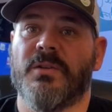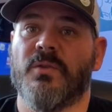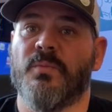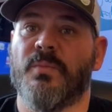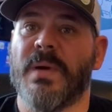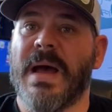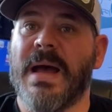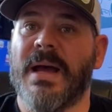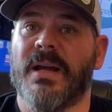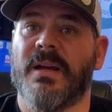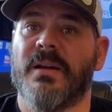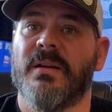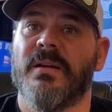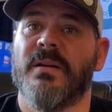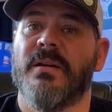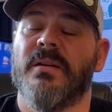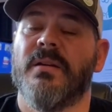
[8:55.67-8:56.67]
to
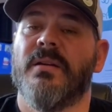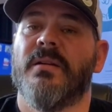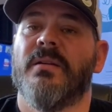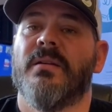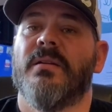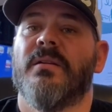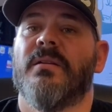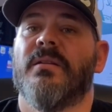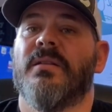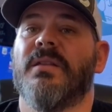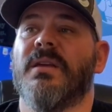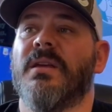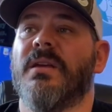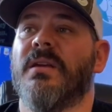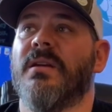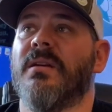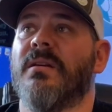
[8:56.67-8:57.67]
back
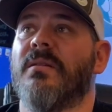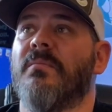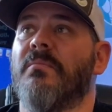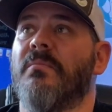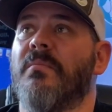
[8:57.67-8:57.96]
the